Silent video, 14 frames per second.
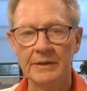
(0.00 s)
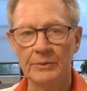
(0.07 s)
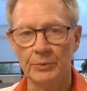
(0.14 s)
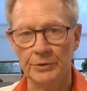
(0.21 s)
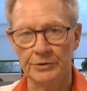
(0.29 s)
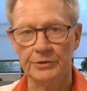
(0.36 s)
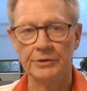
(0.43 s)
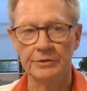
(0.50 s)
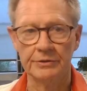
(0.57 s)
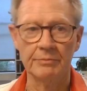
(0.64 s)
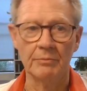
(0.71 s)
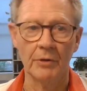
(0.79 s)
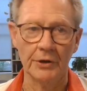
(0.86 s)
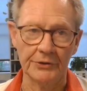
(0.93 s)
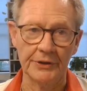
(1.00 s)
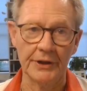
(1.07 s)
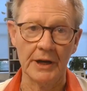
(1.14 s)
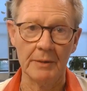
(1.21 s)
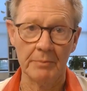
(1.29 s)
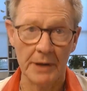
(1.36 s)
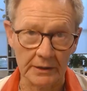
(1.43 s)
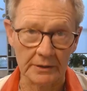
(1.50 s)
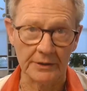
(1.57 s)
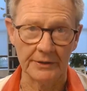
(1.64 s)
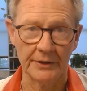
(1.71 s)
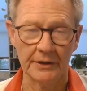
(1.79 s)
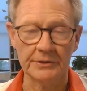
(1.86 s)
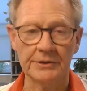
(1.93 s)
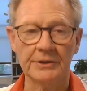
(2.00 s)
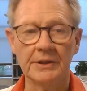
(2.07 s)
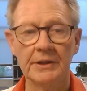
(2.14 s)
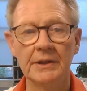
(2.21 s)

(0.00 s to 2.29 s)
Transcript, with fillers: which is modern day Bangladesh,